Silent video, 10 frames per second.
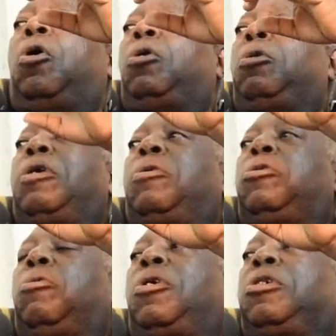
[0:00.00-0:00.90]
you are
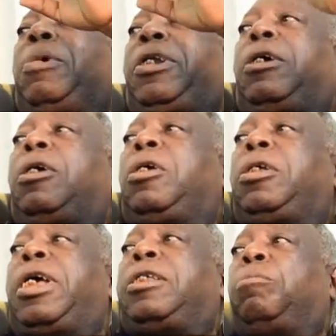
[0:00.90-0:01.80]
going to Osun,
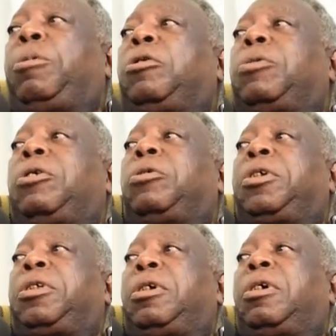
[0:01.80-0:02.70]
there's a place where
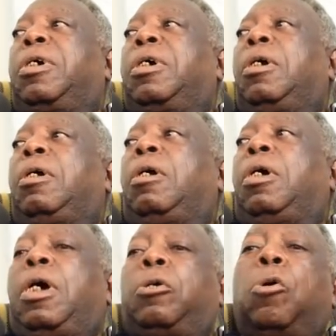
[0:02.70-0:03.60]
you see
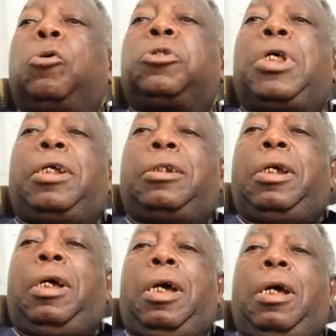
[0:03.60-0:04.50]
goats and
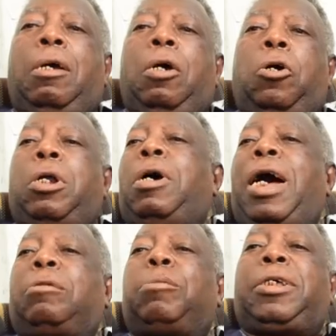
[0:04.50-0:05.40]
other
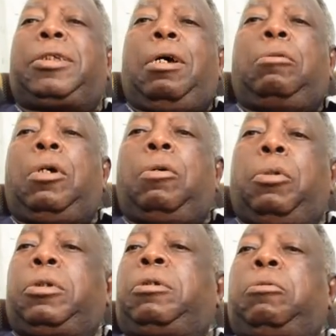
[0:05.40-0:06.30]
animals there,
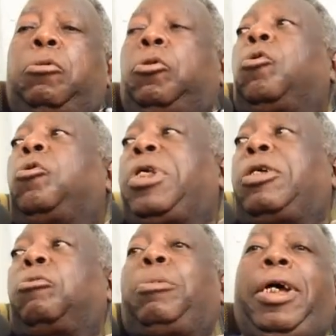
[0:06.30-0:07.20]
which you go
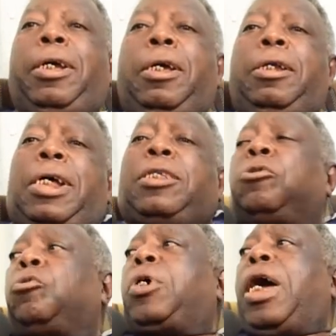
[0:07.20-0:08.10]
there to buy. That
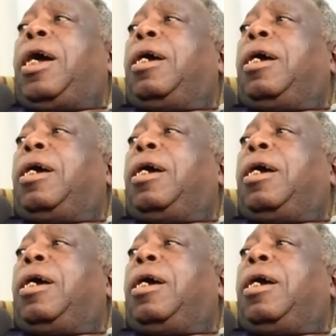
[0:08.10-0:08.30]
is Ruga.